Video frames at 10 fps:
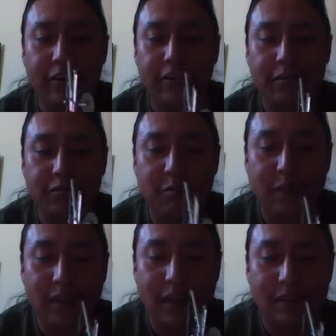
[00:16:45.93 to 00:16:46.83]
You just
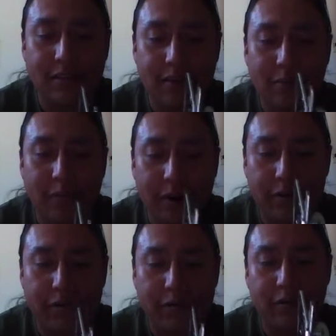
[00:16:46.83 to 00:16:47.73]
repeat that single
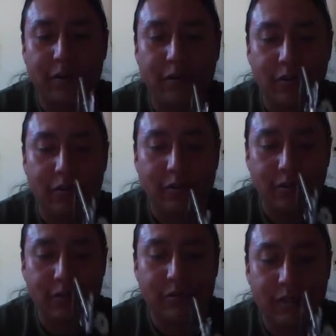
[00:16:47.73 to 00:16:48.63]
pattern over and over. So
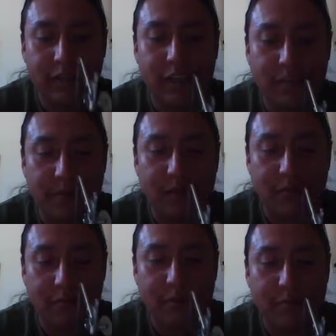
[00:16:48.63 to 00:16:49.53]
3 chains make
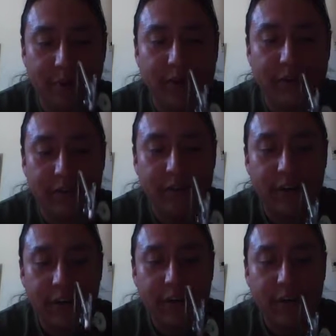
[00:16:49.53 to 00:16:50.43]
up one pattern.
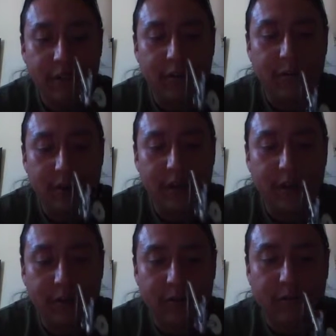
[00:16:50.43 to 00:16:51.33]
You make
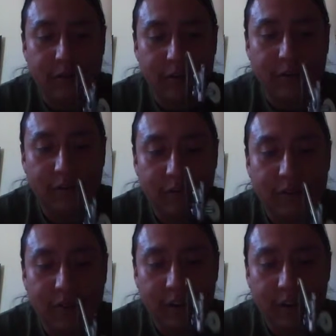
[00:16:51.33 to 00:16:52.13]
it over and over.